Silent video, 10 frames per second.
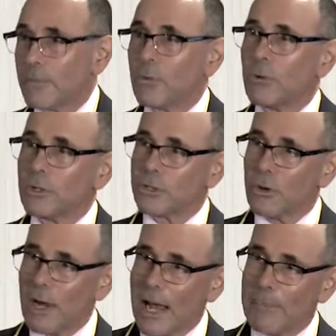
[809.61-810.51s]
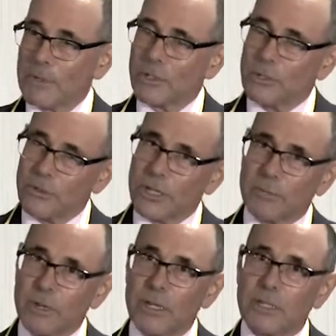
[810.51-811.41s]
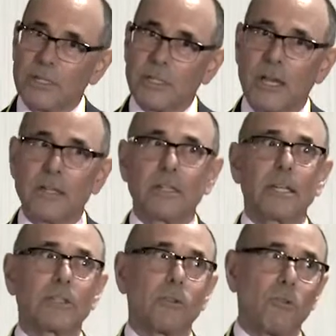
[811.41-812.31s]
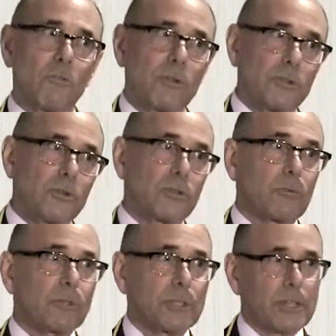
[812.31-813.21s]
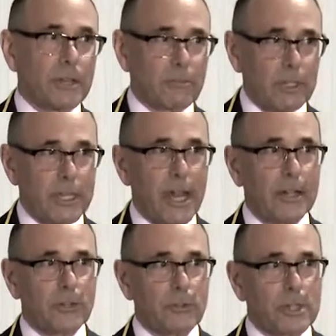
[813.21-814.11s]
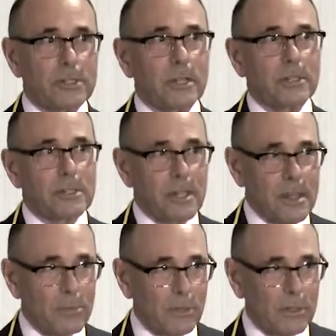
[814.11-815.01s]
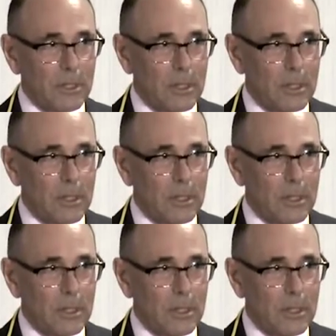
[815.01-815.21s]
Well, it so happens the gluteus medius tendon gets overused when the sacroiliac joint is unstable.